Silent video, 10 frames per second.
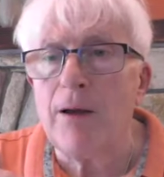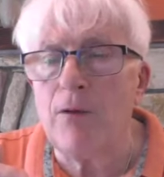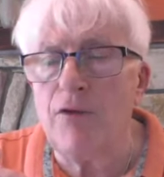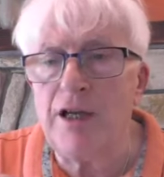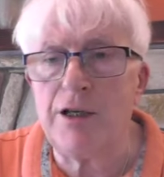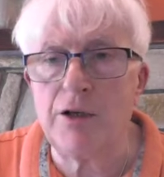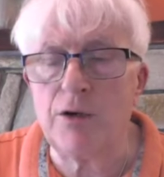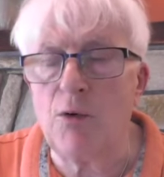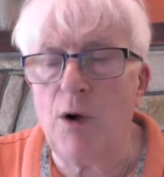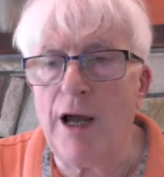Vedic
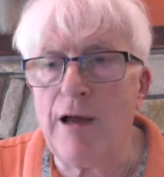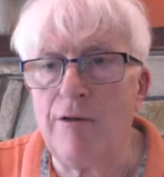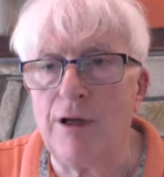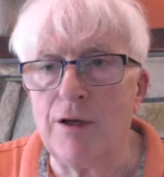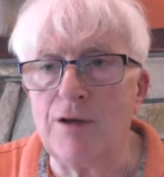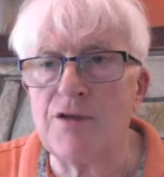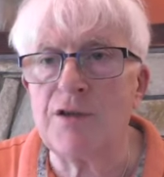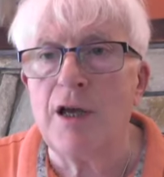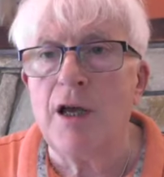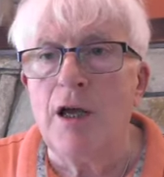
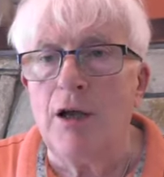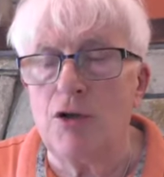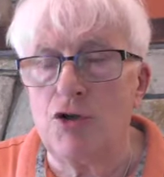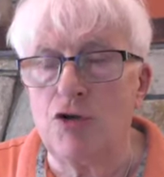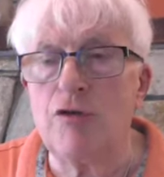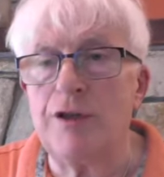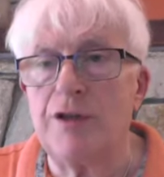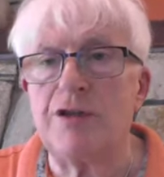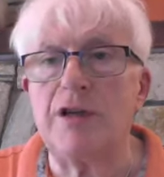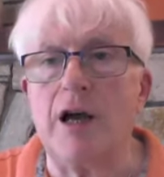Aquarius, during
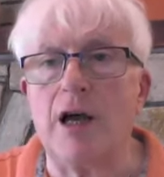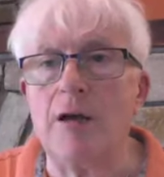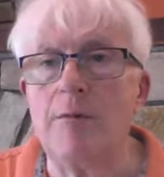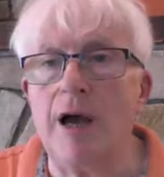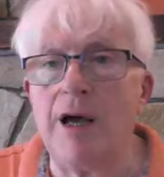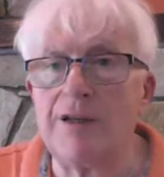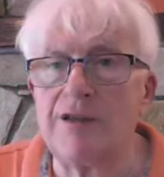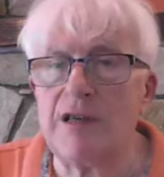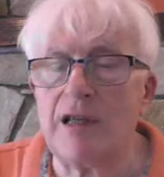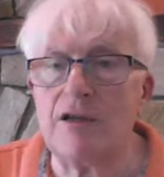this time I
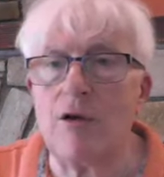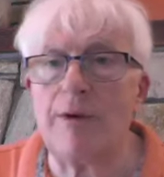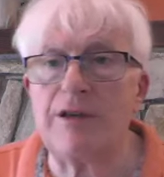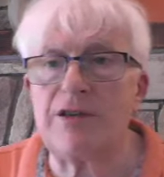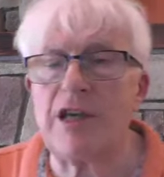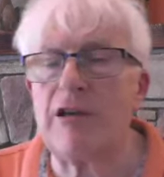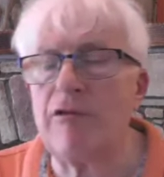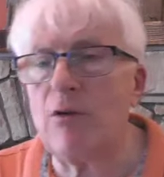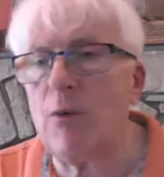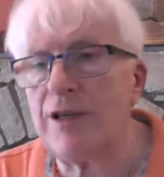set up my
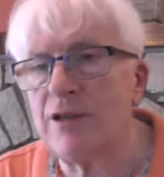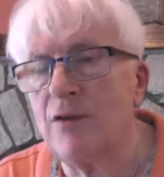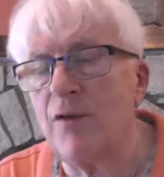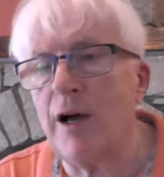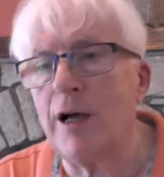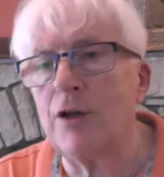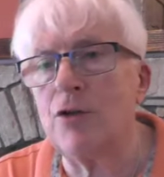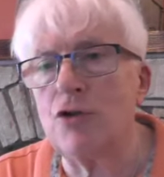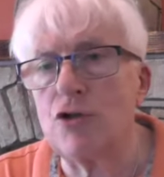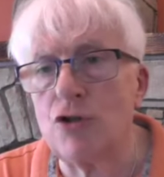sacred West of
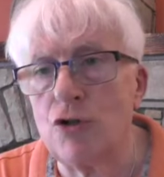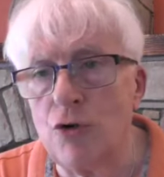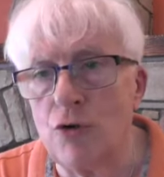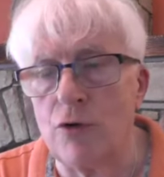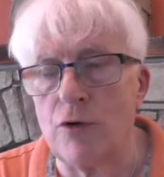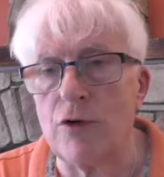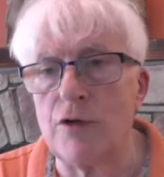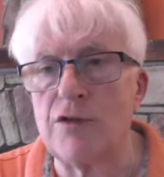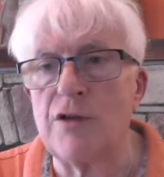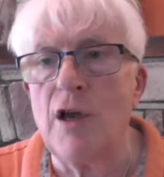Ireland
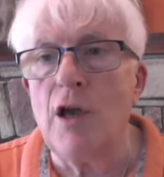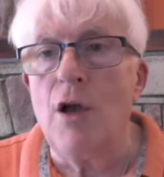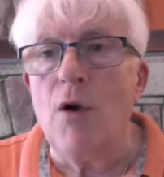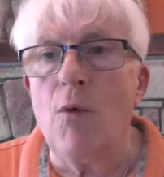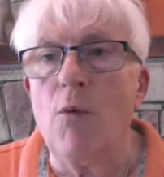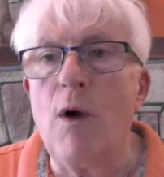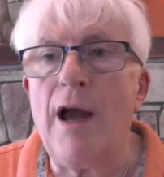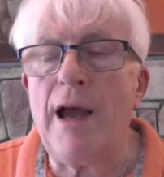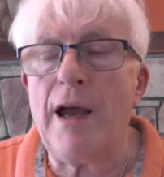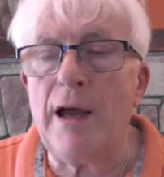tours,
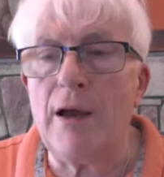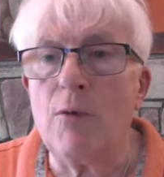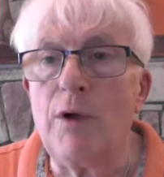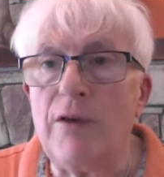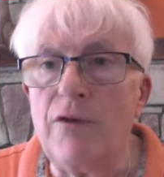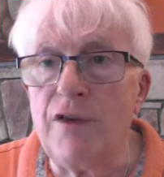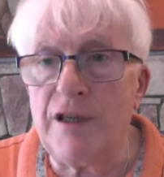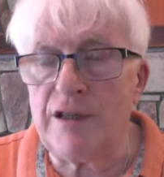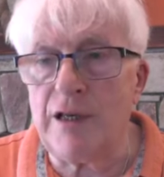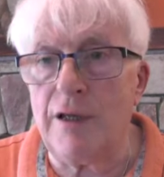where we
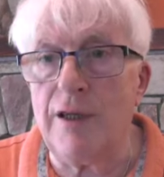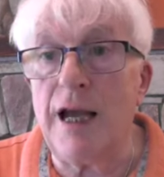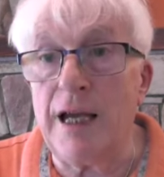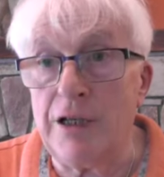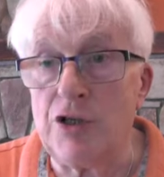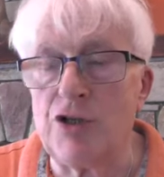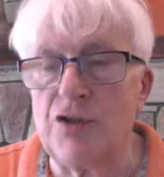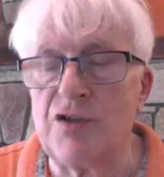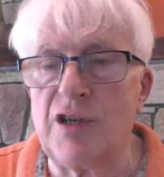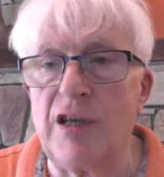visit the
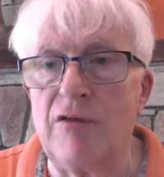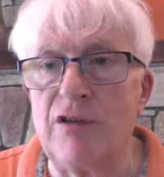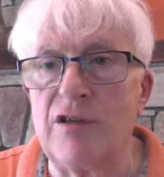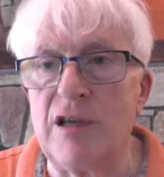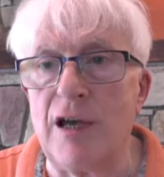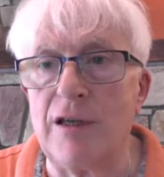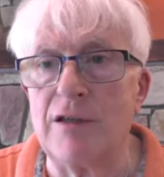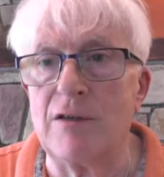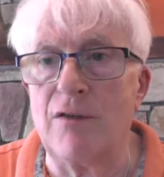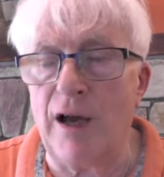ancient sacred
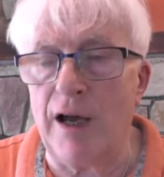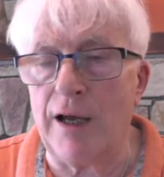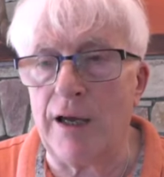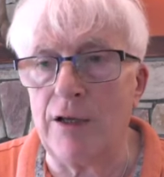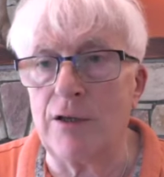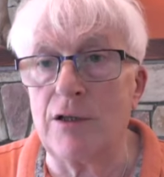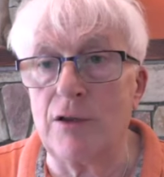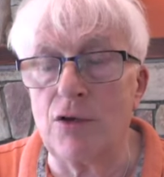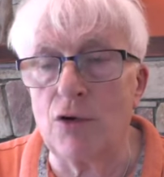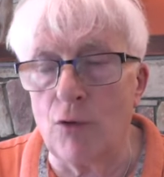sites of Ireland,
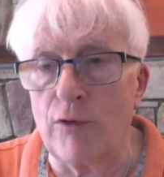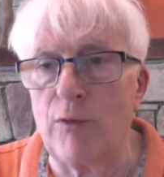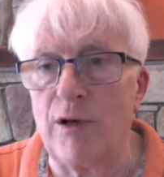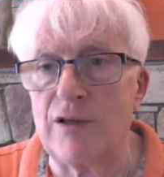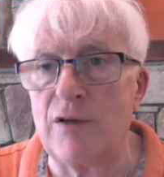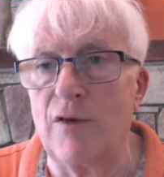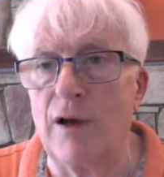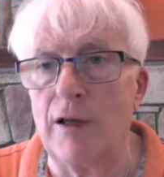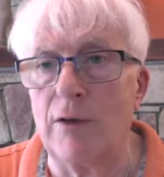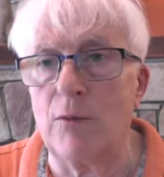in the northwest of
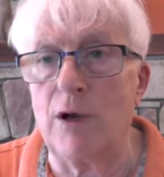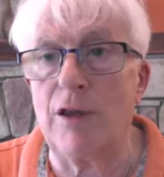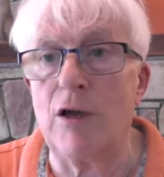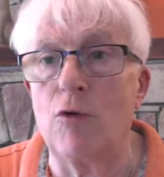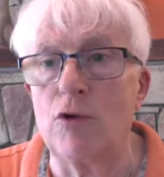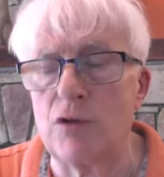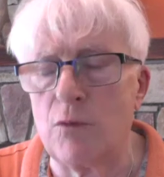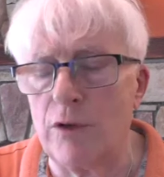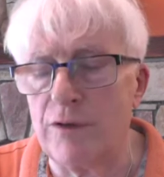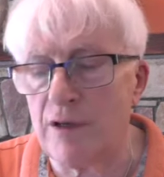Ireland, where the
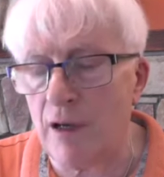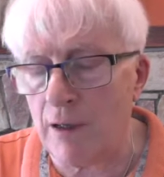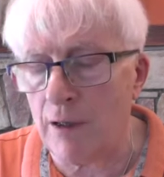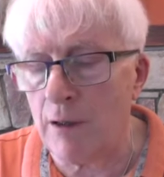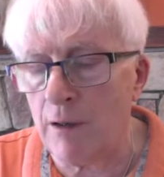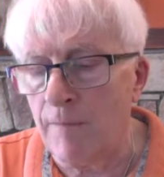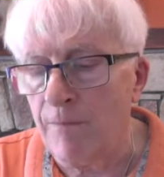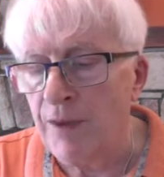oldest ones are,